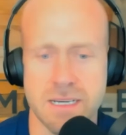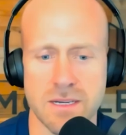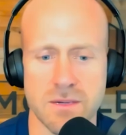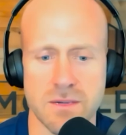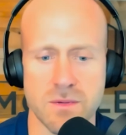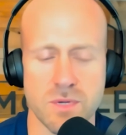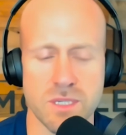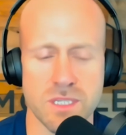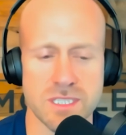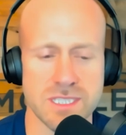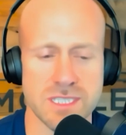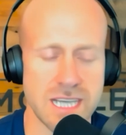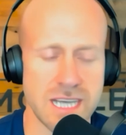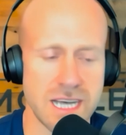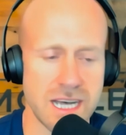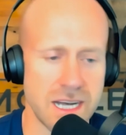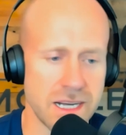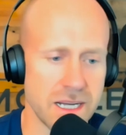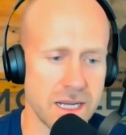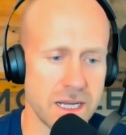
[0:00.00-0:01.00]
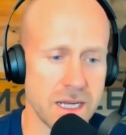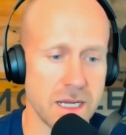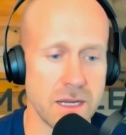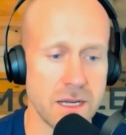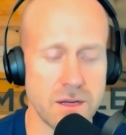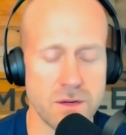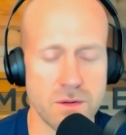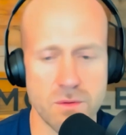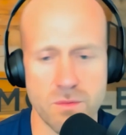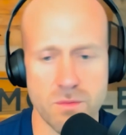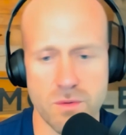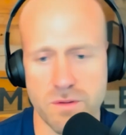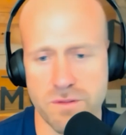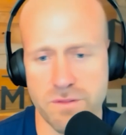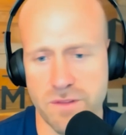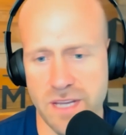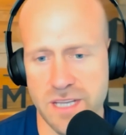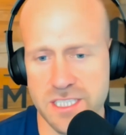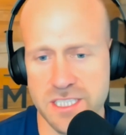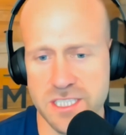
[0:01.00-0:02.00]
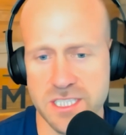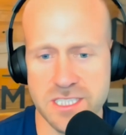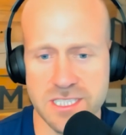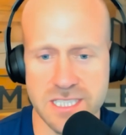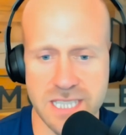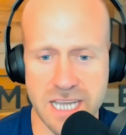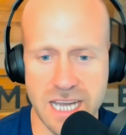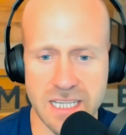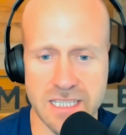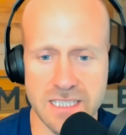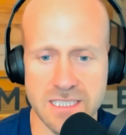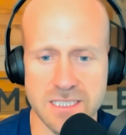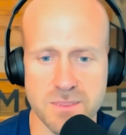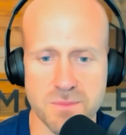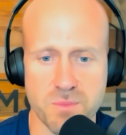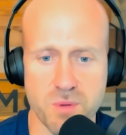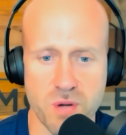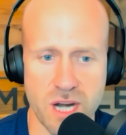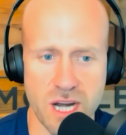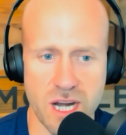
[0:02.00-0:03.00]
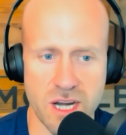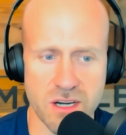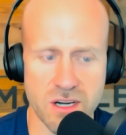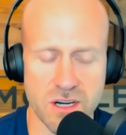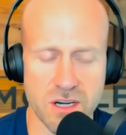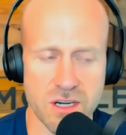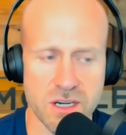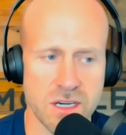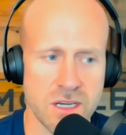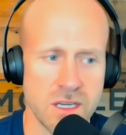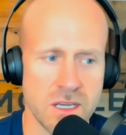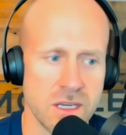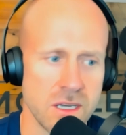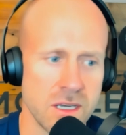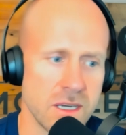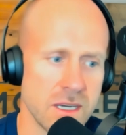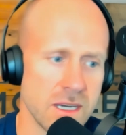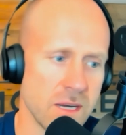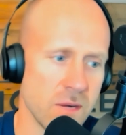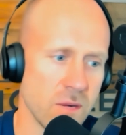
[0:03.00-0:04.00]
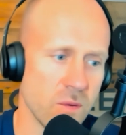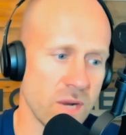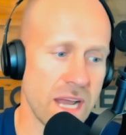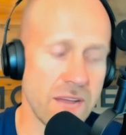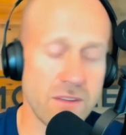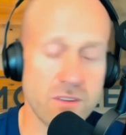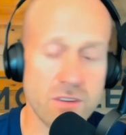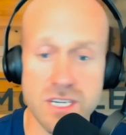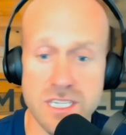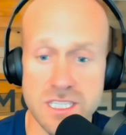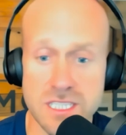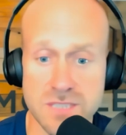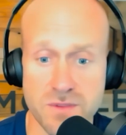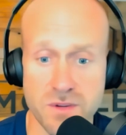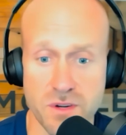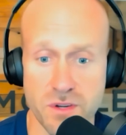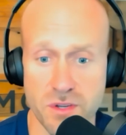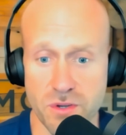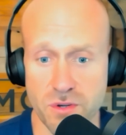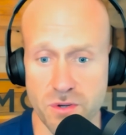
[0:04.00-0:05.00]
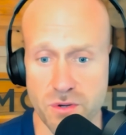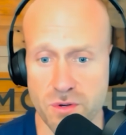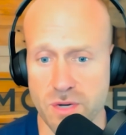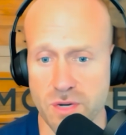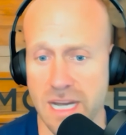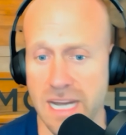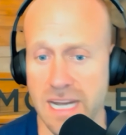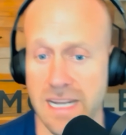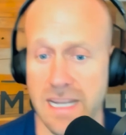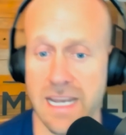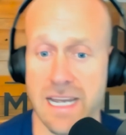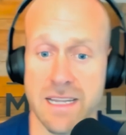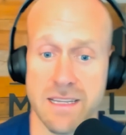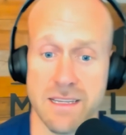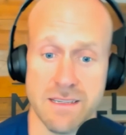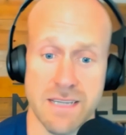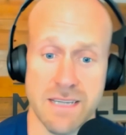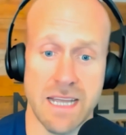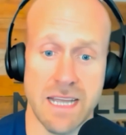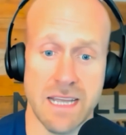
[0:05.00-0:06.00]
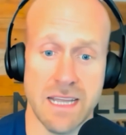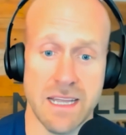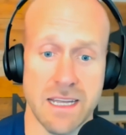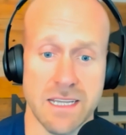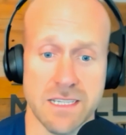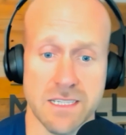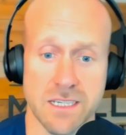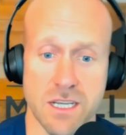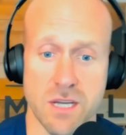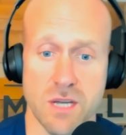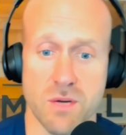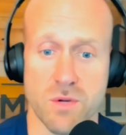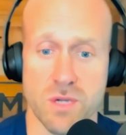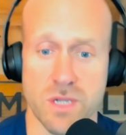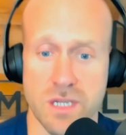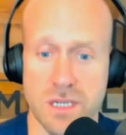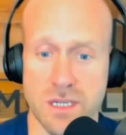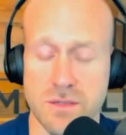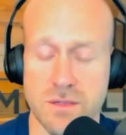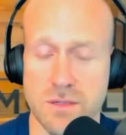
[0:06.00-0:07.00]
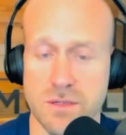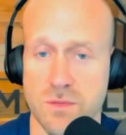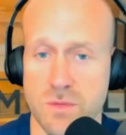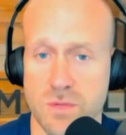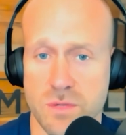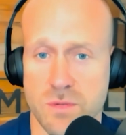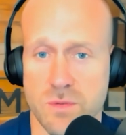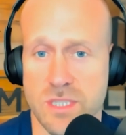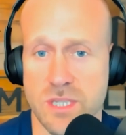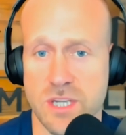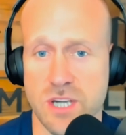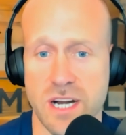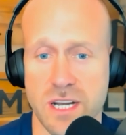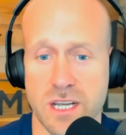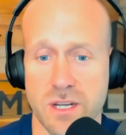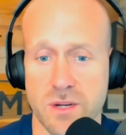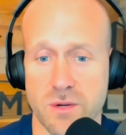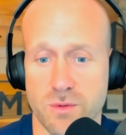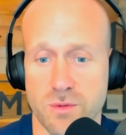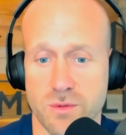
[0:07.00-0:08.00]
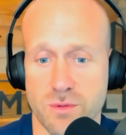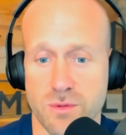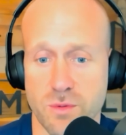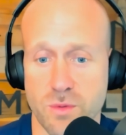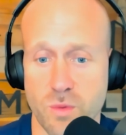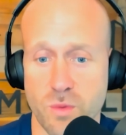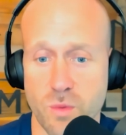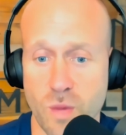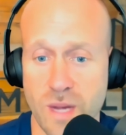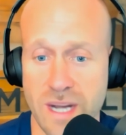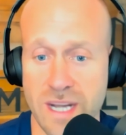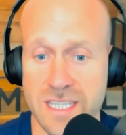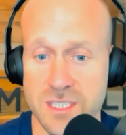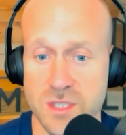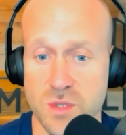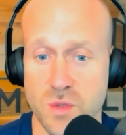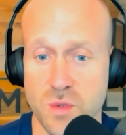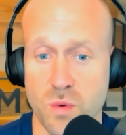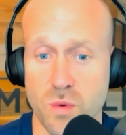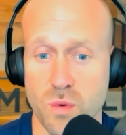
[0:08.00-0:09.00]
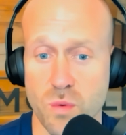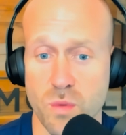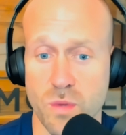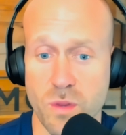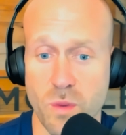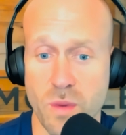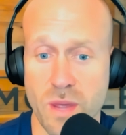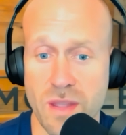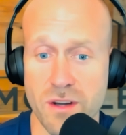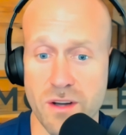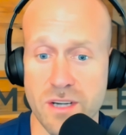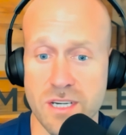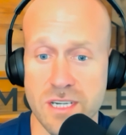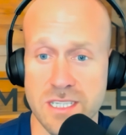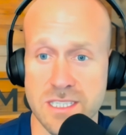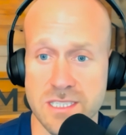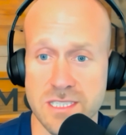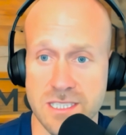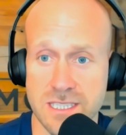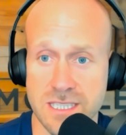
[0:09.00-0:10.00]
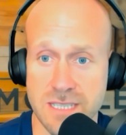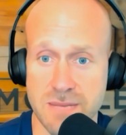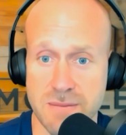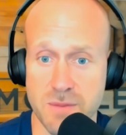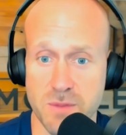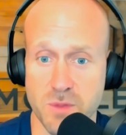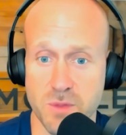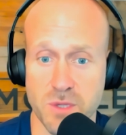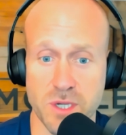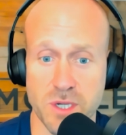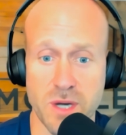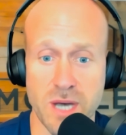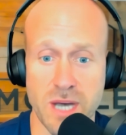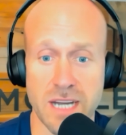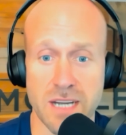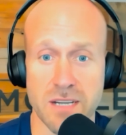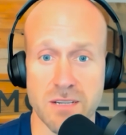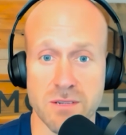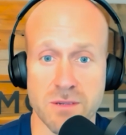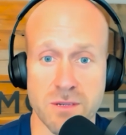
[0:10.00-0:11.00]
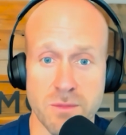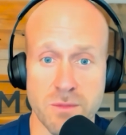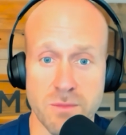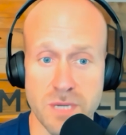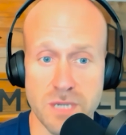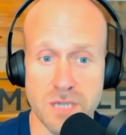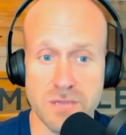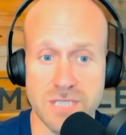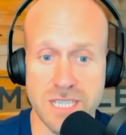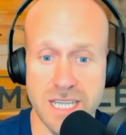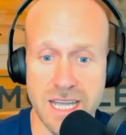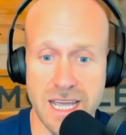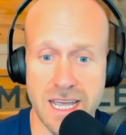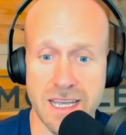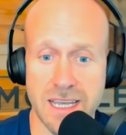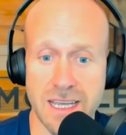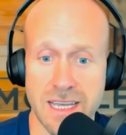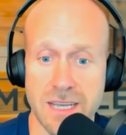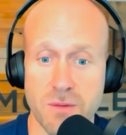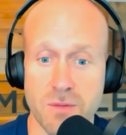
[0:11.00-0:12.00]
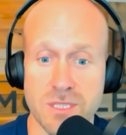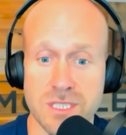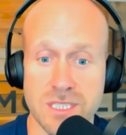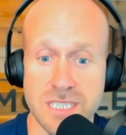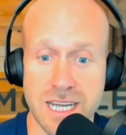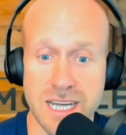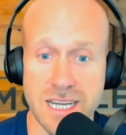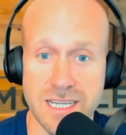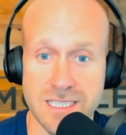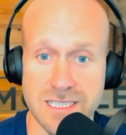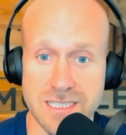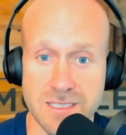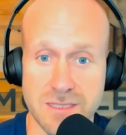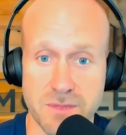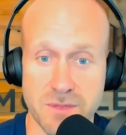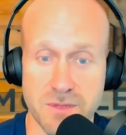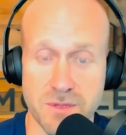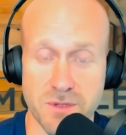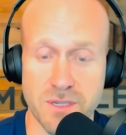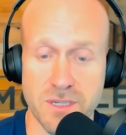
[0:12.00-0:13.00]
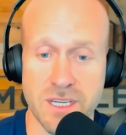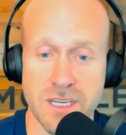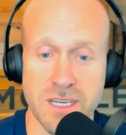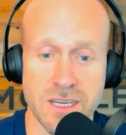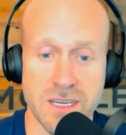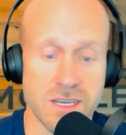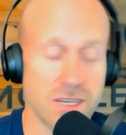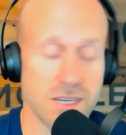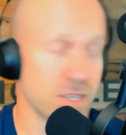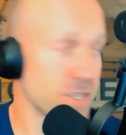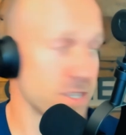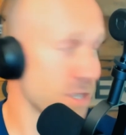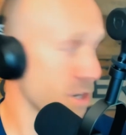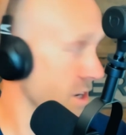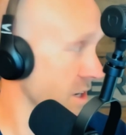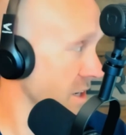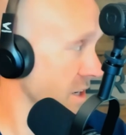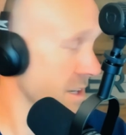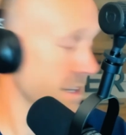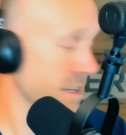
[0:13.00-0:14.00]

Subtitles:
what sauna, reflection, silence, prayer, whatever it is for you. I like to go we try to go when the weather is acceptable in Ohio. Mo, today it was not acceptable. You're talking